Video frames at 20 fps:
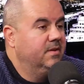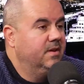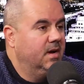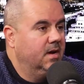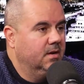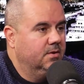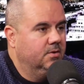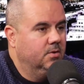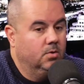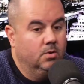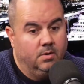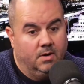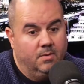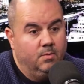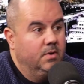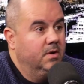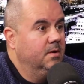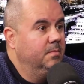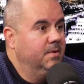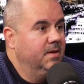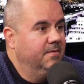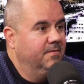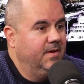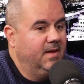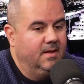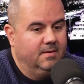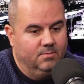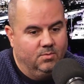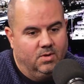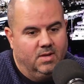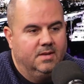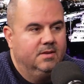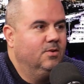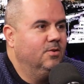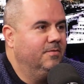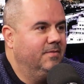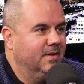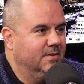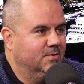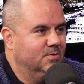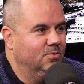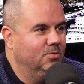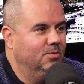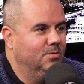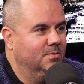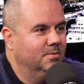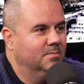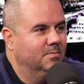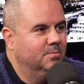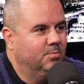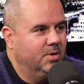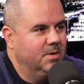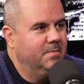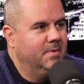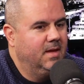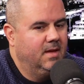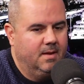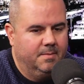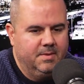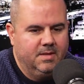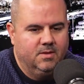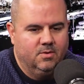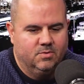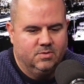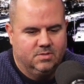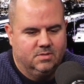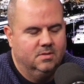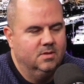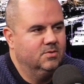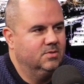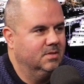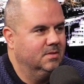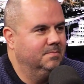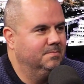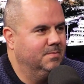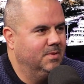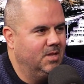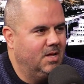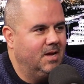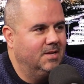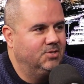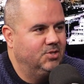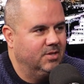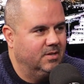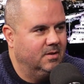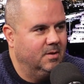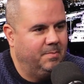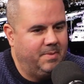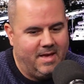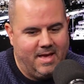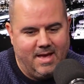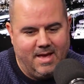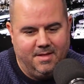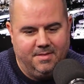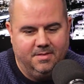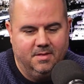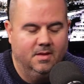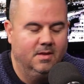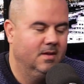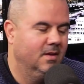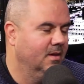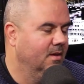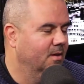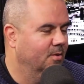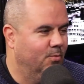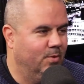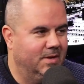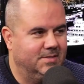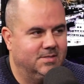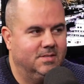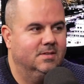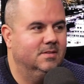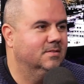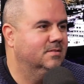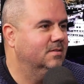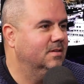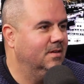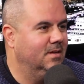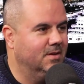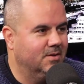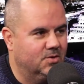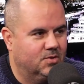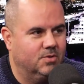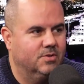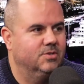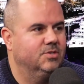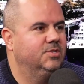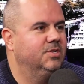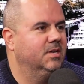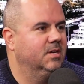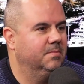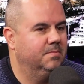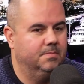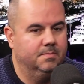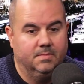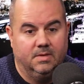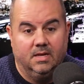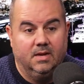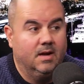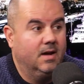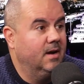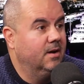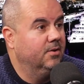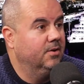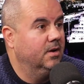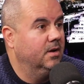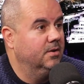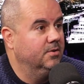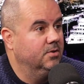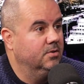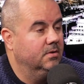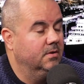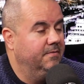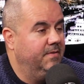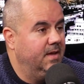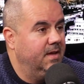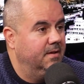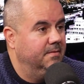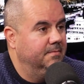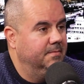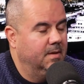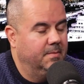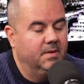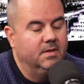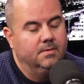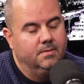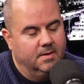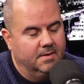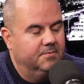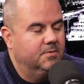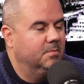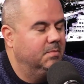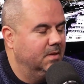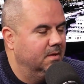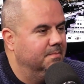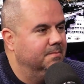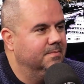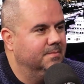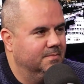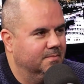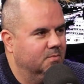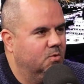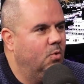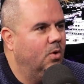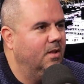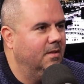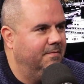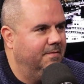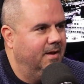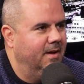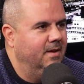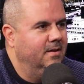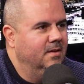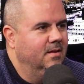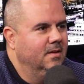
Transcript: a doctor, or I wanted to be a vet, well, I had to go to vet school, pre-med. I mean, there's a logic, a path, residency, internship, get hired on, you're a vet. I mean, you have to be qualified.